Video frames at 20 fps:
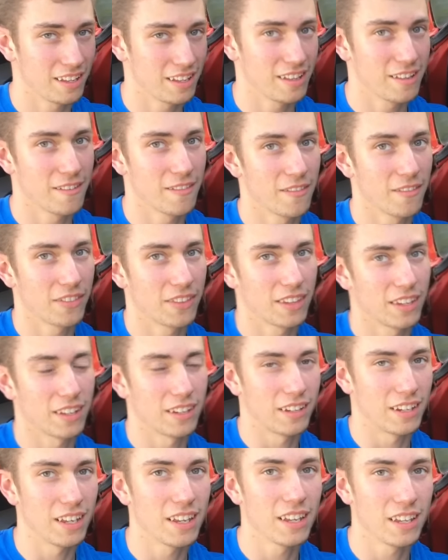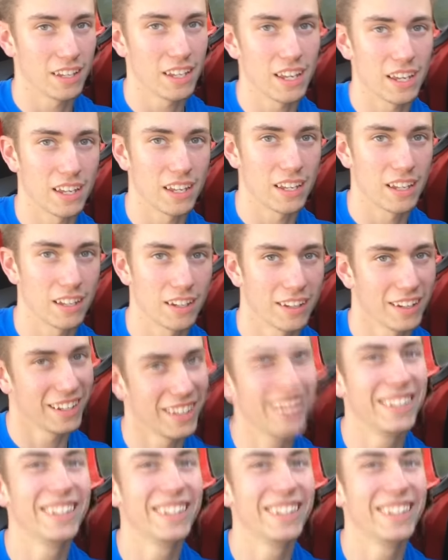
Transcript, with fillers: From a battery, not yeah. my battery.